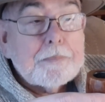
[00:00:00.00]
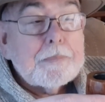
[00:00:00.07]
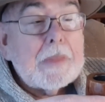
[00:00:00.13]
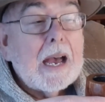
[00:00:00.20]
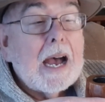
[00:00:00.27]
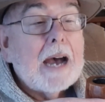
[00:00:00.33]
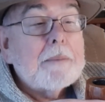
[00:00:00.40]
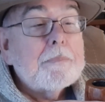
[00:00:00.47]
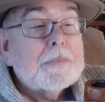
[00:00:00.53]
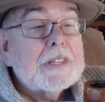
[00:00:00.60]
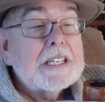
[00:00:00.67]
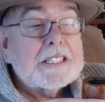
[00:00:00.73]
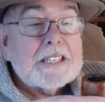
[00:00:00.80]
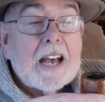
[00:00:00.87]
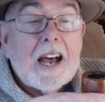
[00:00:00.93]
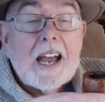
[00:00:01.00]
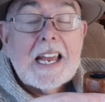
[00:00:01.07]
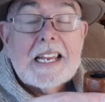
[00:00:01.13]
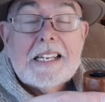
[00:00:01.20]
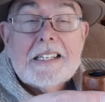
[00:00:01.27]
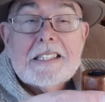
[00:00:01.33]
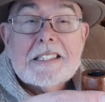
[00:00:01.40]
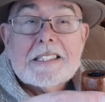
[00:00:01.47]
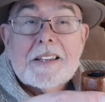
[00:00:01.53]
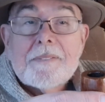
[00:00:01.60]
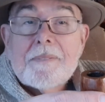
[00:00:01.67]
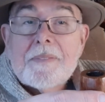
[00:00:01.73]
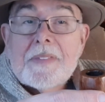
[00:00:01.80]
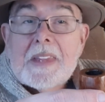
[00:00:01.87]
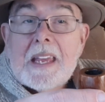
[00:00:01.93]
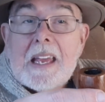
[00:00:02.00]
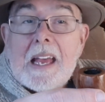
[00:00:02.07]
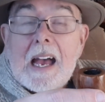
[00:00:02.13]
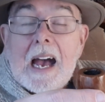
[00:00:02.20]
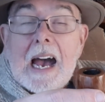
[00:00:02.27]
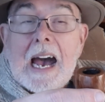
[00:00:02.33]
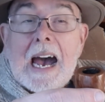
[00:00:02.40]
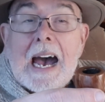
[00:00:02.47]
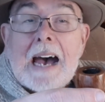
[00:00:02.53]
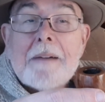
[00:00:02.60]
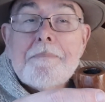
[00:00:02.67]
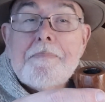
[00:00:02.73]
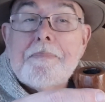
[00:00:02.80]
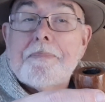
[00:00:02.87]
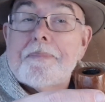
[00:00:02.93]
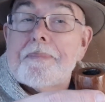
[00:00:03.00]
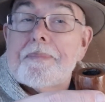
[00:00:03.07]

designs. And